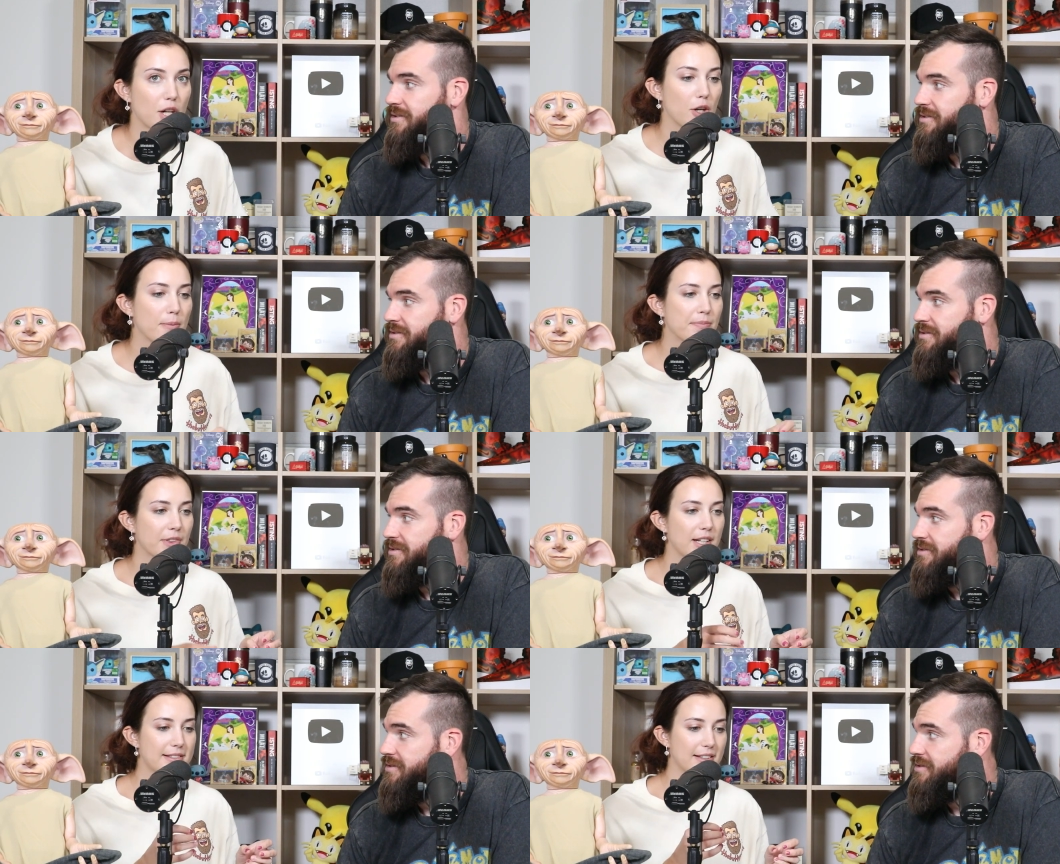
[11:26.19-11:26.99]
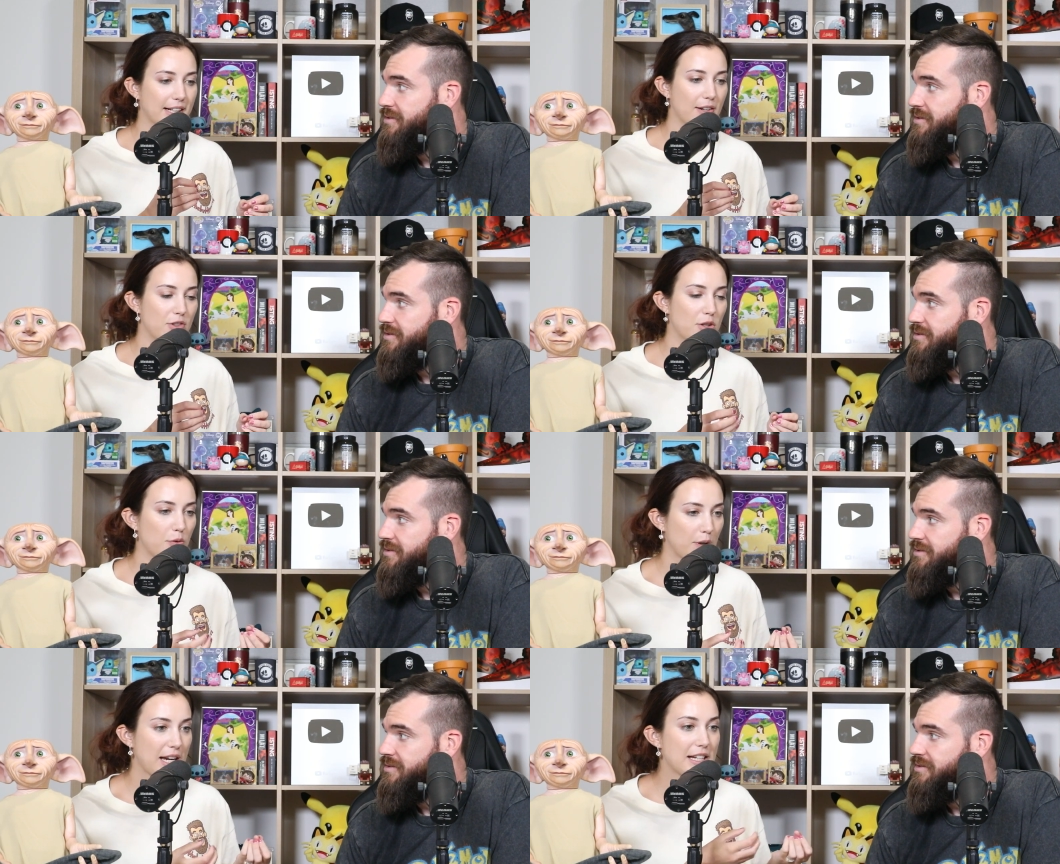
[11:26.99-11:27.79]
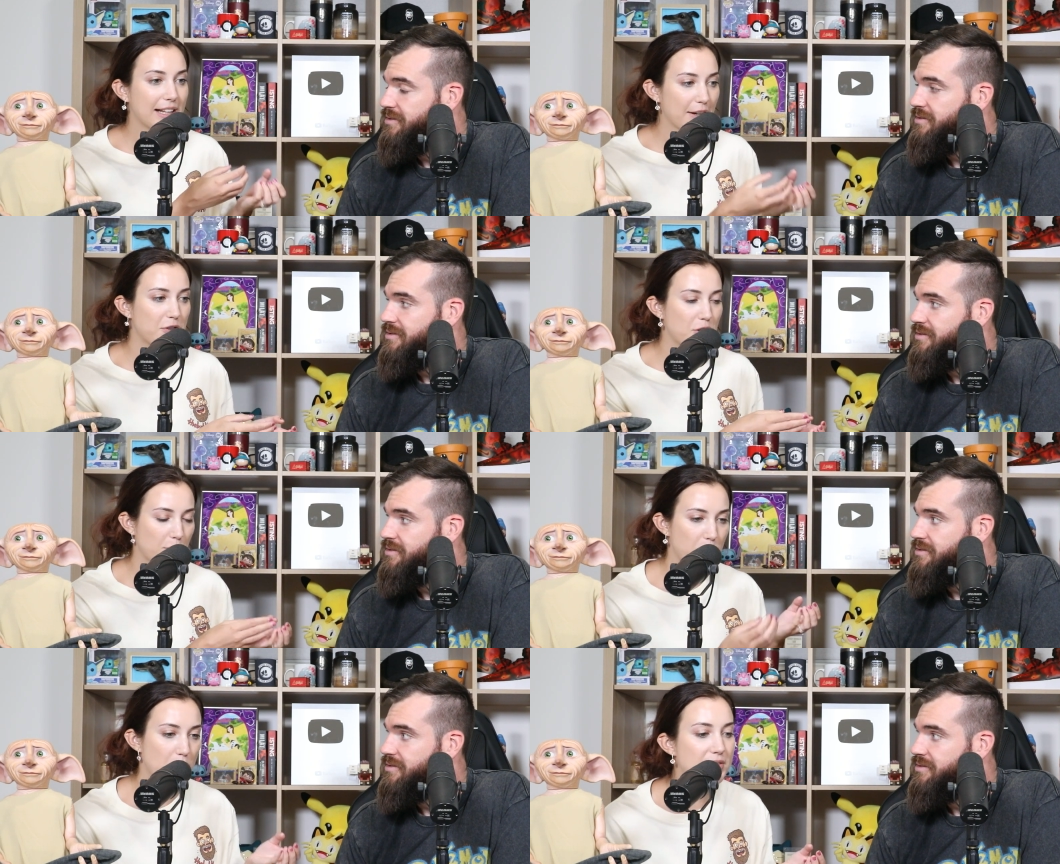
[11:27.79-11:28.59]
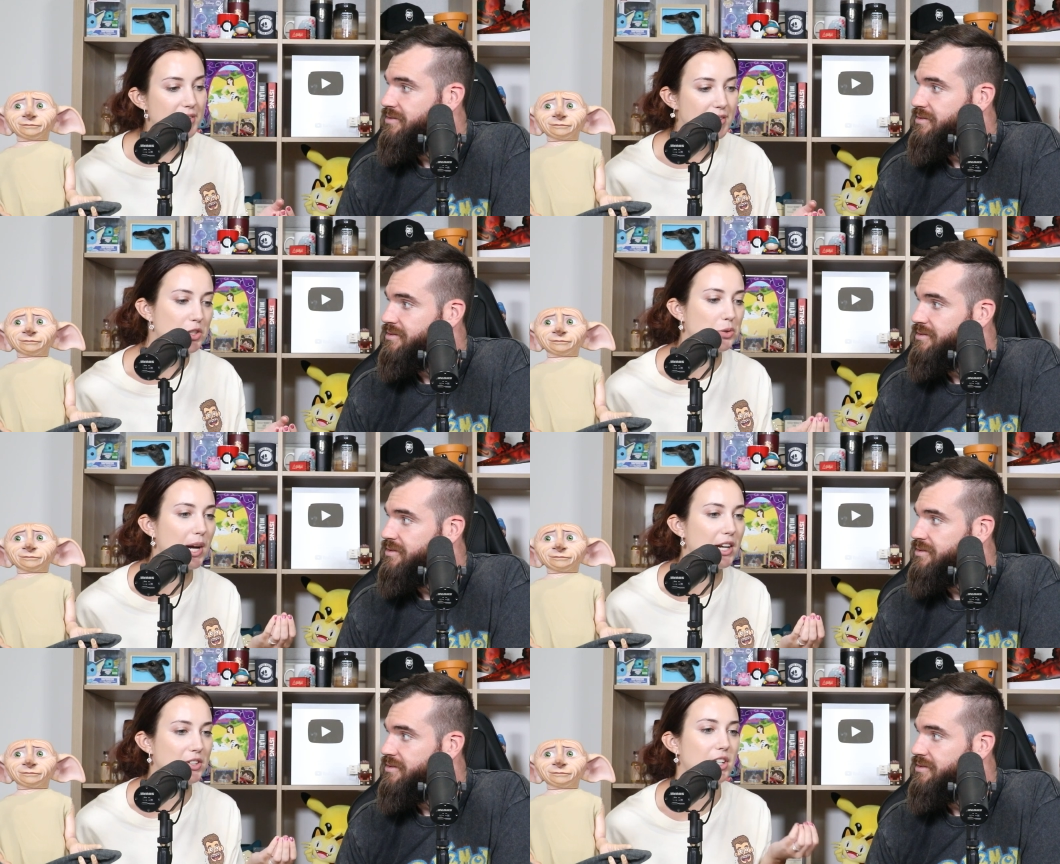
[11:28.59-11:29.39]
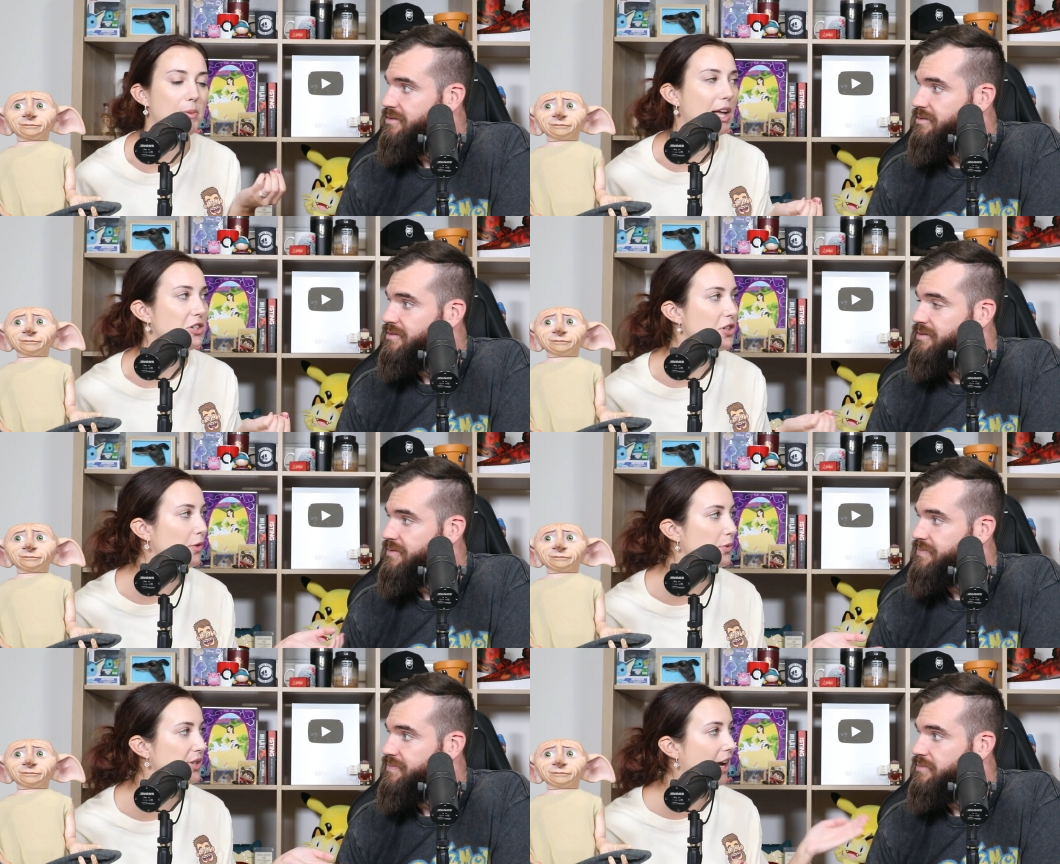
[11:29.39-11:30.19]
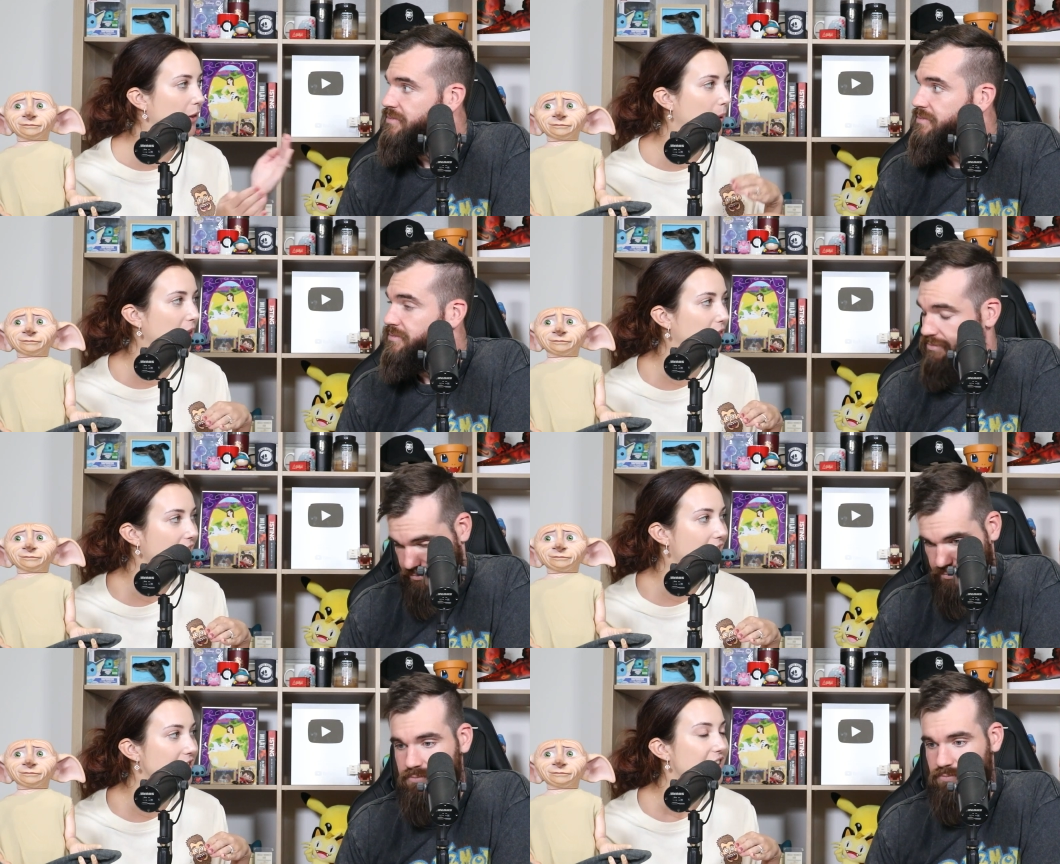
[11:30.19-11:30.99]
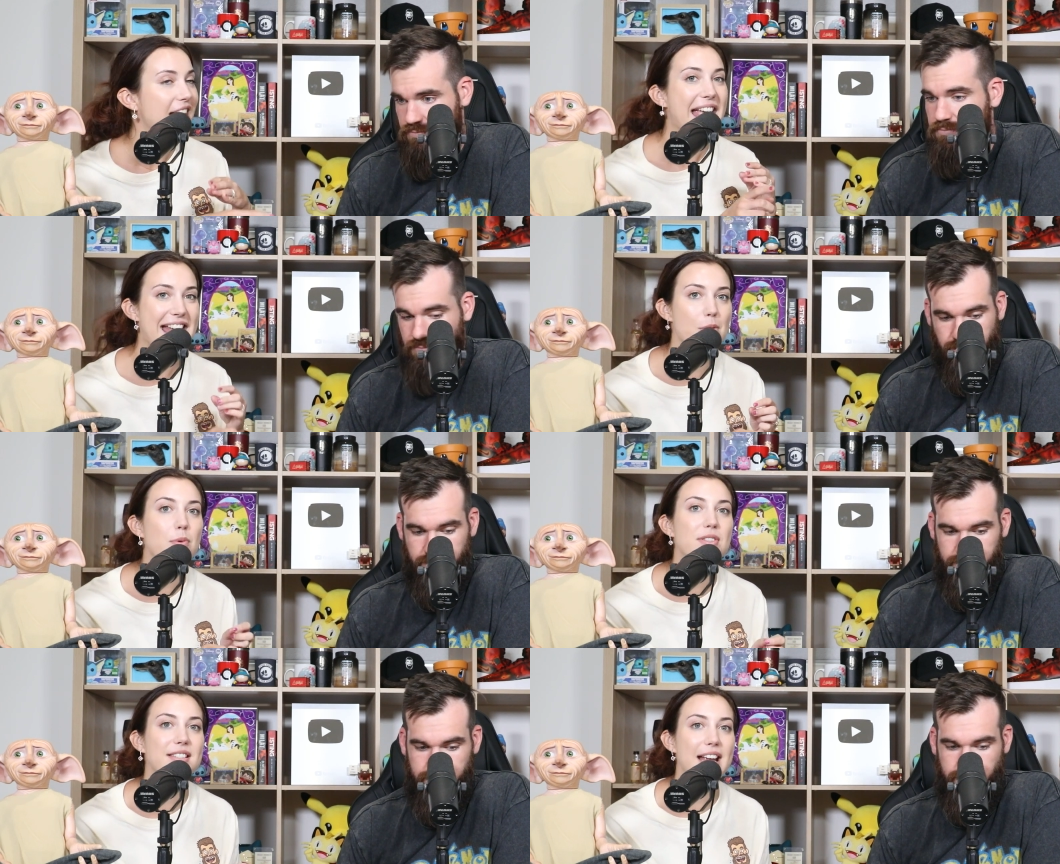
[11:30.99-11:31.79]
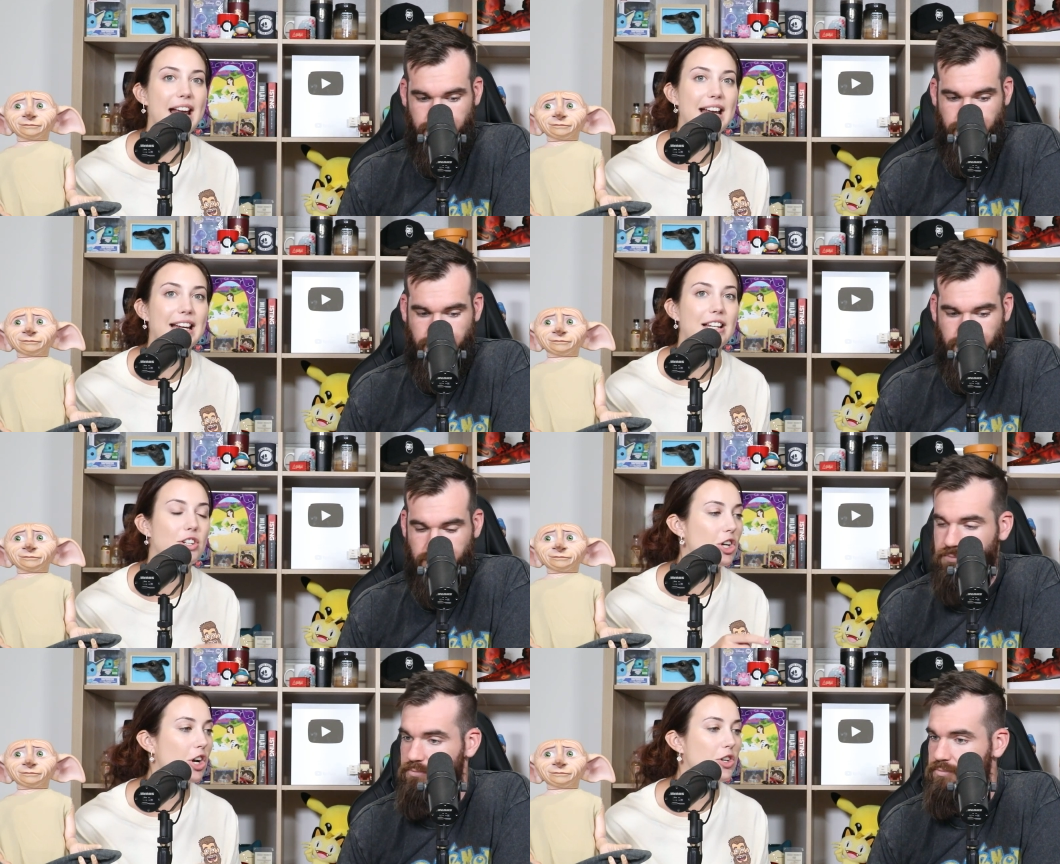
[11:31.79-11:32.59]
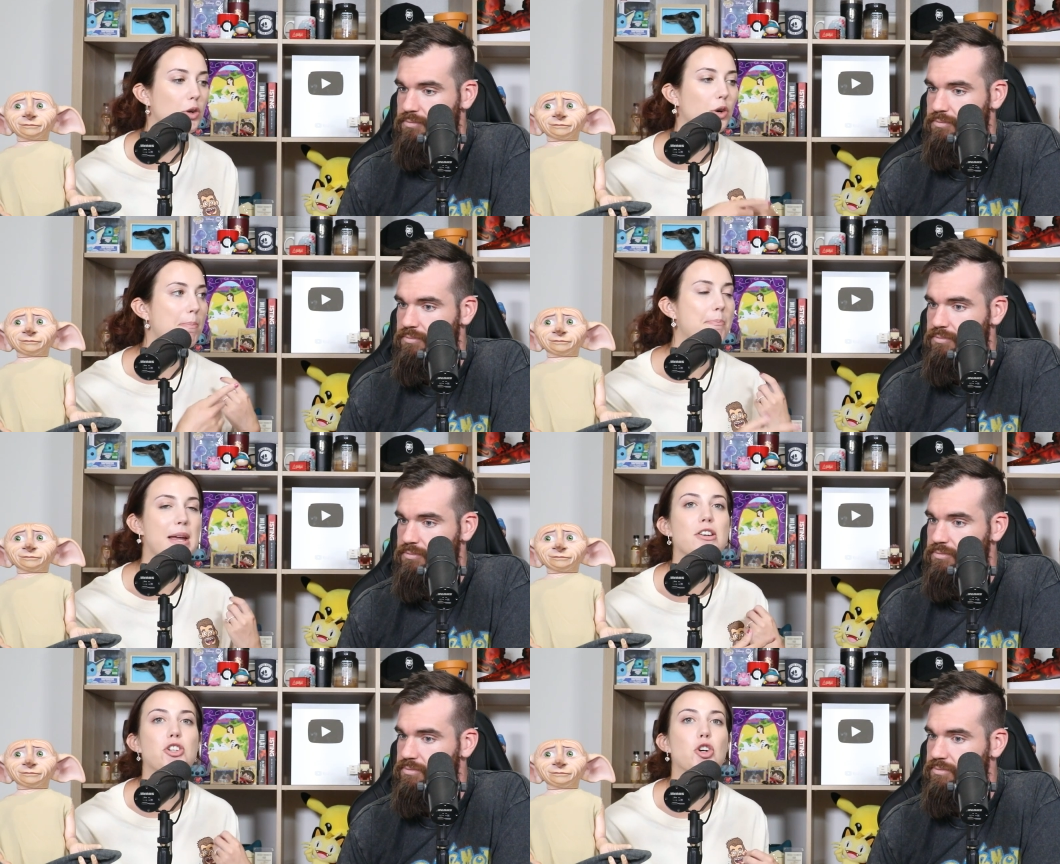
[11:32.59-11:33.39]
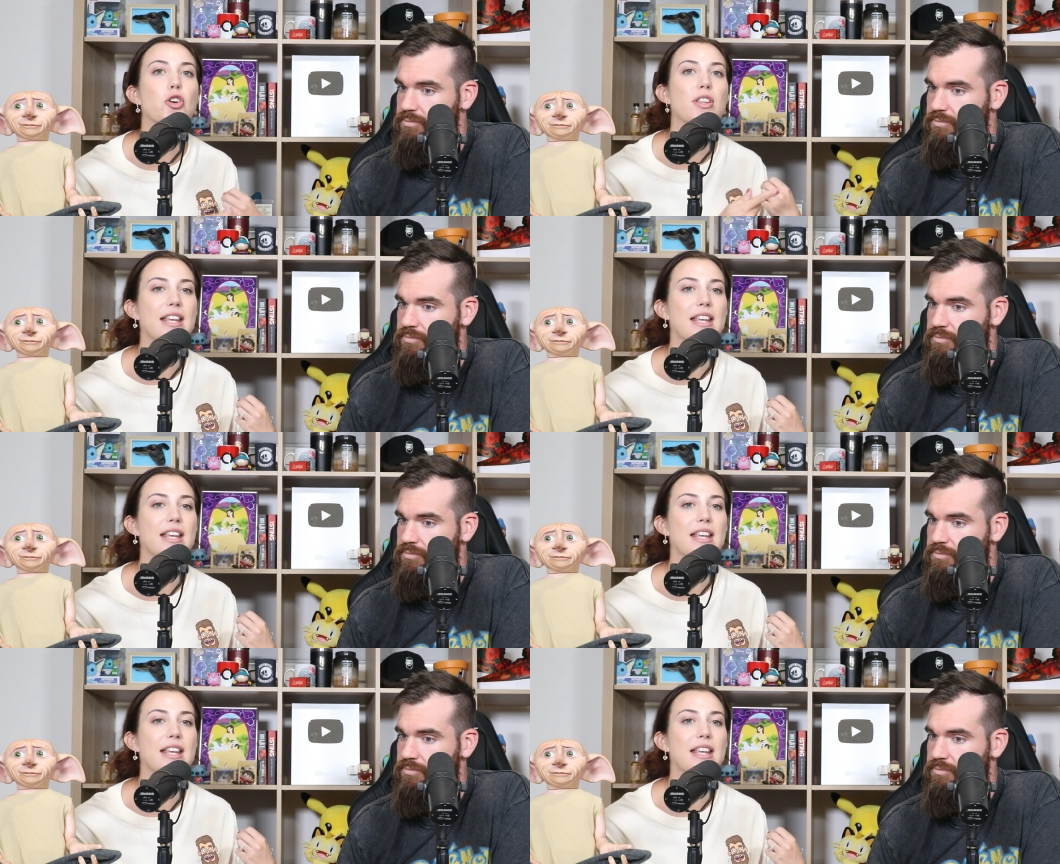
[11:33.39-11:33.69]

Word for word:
Speaker 1: So let's like to he left to diffuse the situation. Imagine if it was the other way around. He was saying, you know, you're a bitch, you're